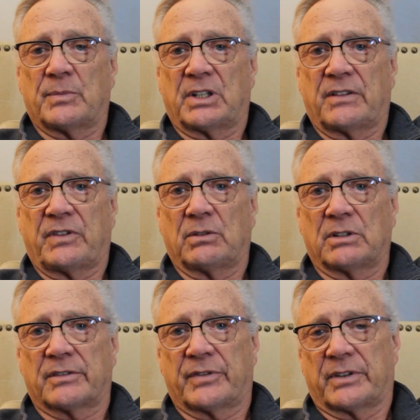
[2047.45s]
but if you
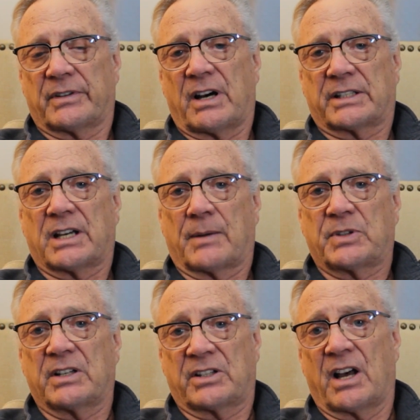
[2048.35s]
look for an
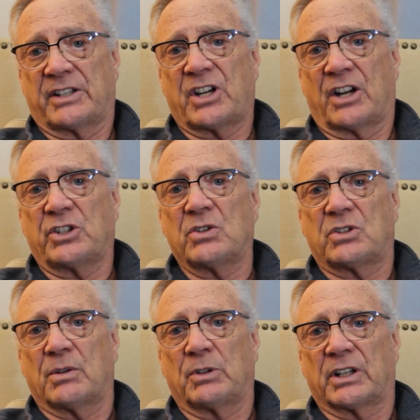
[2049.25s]
autopsy, it's on
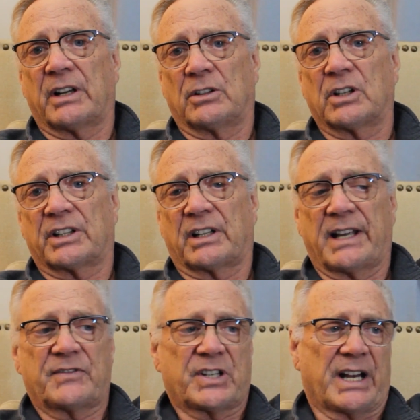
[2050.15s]
YouTube. Look at the
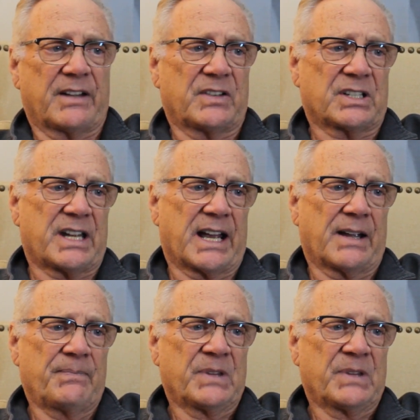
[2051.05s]
left side of his neck.